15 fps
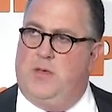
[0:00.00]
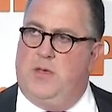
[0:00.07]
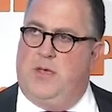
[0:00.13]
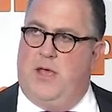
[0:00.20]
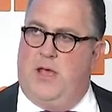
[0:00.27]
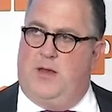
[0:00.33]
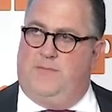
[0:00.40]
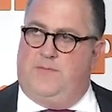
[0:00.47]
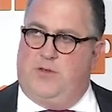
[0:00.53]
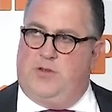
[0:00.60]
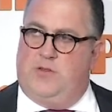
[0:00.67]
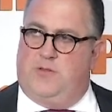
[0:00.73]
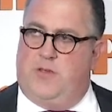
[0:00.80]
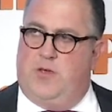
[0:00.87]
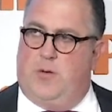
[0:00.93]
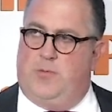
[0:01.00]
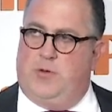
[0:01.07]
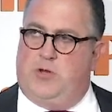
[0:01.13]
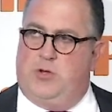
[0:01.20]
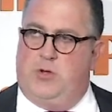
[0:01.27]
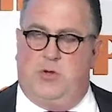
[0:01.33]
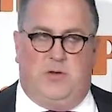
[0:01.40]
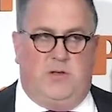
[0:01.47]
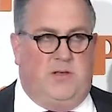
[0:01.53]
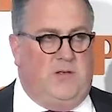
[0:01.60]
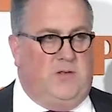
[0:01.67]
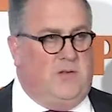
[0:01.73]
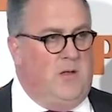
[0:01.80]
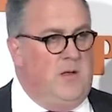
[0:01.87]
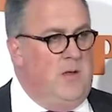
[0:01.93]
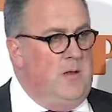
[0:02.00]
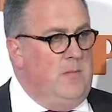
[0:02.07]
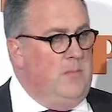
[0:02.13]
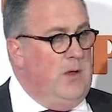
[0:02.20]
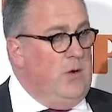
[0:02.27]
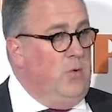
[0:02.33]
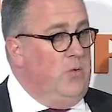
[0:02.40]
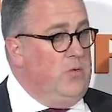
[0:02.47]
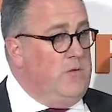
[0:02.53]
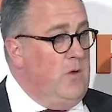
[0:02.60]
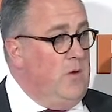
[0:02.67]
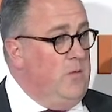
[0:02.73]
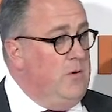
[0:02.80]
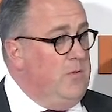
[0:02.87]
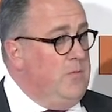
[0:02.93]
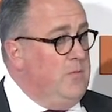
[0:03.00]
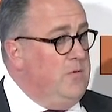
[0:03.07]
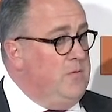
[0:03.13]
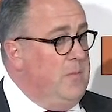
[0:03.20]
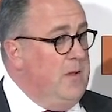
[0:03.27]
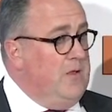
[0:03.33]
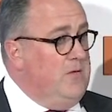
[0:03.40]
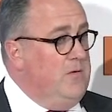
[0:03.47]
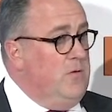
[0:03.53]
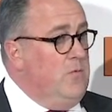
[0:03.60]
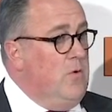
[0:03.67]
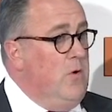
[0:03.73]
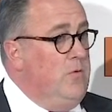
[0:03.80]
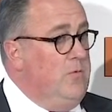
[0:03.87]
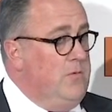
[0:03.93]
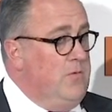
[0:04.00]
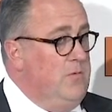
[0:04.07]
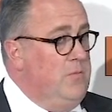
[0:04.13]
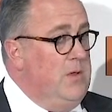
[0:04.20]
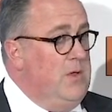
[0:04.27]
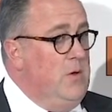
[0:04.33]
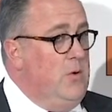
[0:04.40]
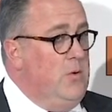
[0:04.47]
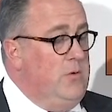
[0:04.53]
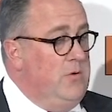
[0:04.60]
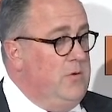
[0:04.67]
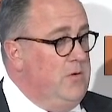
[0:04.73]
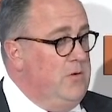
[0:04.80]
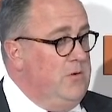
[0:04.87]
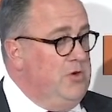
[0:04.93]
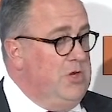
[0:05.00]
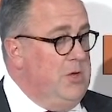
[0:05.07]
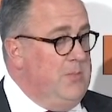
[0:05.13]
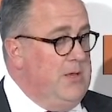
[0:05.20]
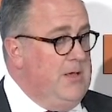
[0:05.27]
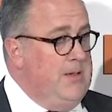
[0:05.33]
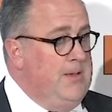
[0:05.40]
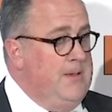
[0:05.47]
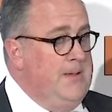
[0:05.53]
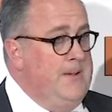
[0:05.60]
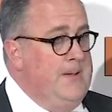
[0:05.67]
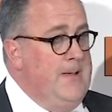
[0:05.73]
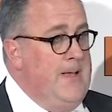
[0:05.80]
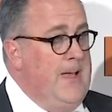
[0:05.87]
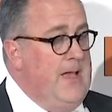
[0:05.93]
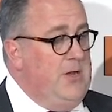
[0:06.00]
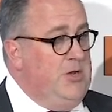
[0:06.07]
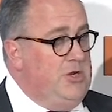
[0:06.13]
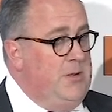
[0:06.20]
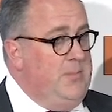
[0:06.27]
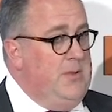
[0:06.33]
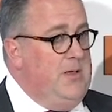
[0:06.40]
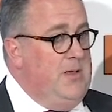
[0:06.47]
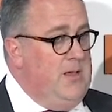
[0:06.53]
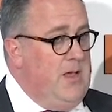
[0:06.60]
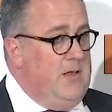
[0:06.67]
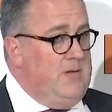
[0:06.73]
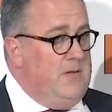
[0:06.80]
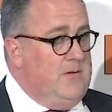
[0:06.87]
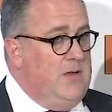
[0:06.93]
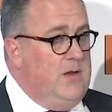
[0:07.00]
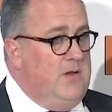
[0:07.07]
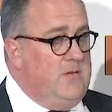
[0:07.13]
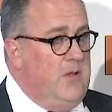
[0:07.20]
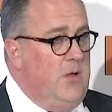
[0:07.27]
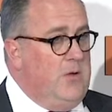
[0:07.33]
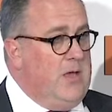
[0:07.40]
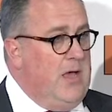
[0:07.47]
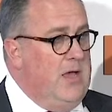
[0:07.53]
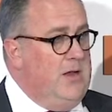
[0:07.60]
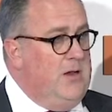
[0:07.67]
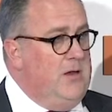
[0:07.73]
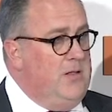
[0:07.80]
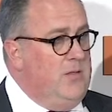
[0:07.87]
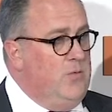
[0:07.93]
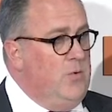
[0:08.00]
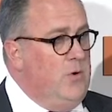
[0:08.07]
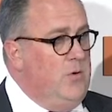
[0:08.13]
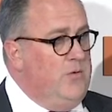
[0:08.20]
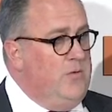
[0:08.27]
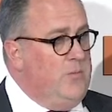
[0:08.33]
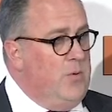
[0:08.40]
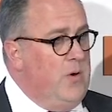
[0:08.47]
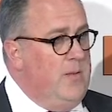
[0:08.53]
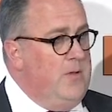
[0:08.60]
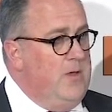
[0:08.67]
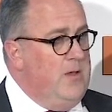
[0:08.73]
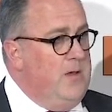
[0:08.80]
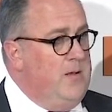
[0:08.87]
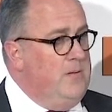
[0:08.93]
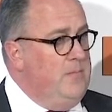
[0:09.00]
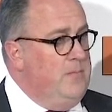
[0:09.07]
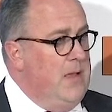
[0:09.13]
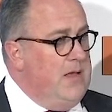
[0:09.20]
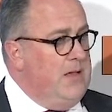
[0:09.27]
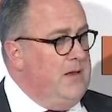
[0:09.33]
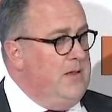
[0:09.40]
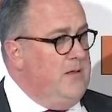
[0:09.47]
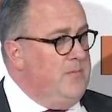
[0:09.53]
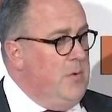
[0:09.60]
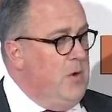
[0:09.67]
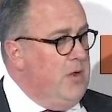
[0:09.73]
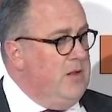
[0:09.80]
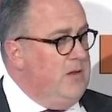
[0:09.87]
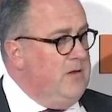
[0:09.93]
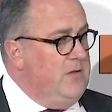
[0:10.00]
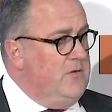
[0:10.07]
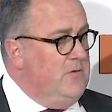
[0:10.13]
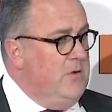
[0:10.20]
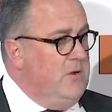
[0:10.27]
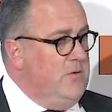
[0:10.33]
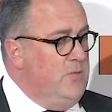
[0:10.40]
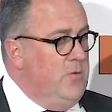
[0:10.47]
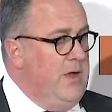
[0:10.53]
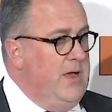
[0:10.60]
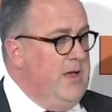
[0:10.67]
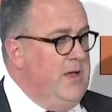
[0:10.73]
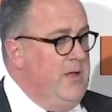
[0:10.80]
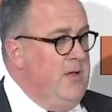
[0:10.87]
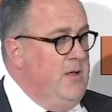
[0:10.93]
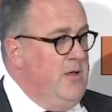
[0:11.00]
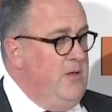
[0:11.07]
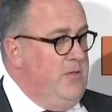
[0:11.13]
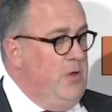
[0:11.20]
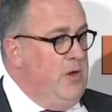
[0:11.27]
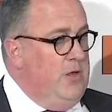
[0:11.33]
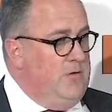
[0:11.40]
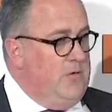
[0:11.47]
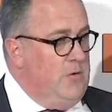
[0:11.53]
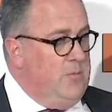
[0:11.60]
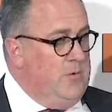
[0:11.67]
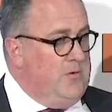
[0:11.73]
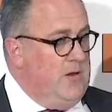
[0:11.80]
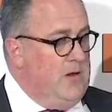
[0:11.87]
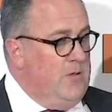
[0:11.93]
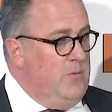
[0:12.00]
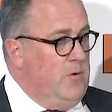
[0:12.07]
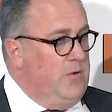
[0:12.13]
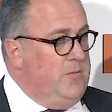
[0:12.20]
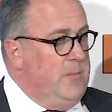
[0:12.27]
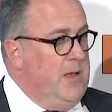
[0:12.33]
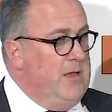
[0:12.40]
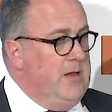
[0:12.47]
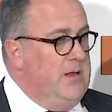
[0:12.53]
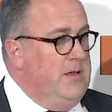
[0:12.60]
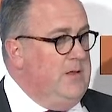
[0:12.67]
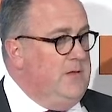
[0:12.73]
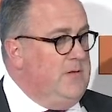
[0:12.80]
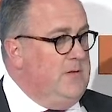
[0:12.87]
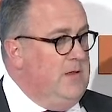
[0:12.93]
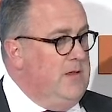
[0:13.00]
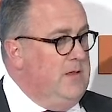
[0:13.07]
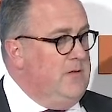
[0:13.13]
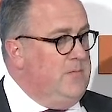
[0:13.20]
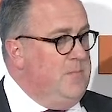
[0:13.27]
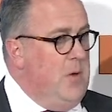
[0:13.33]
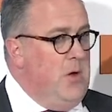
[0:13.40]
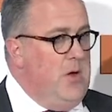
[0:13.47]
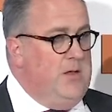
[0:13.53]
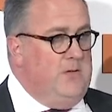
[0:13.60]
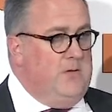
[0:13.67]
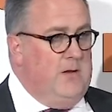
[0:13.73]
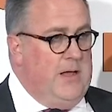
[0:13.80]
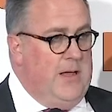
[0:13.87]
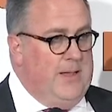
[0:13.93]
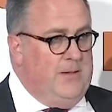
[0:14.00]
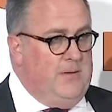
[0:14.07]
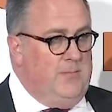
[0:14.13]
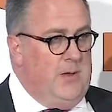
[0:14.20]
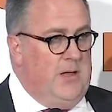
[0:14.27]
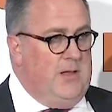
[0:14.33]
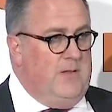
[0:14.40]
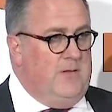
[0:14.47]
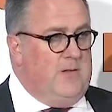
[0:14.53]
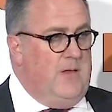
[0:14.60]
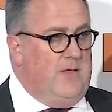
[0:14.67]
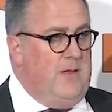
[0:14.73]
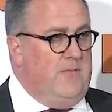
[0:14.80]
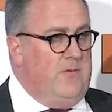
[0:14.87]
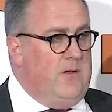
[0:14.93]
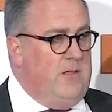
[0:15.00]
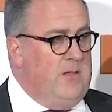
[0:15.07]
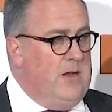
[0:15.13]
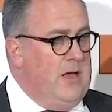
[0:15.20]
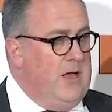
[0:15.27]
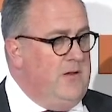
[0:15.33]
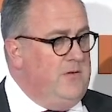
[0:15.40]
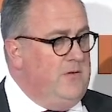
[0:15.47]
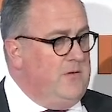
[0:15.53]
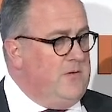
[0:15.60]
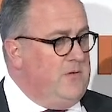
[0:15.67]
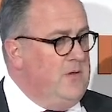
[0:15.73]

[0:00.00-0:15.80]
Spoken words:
and efficiency opportunities, but also with respect to growth beyond Tshipi. And Tshipi, as I said, is located in the world's premier manganese mining district, where 32% of the world's manganese is mined today, making South Africa the largest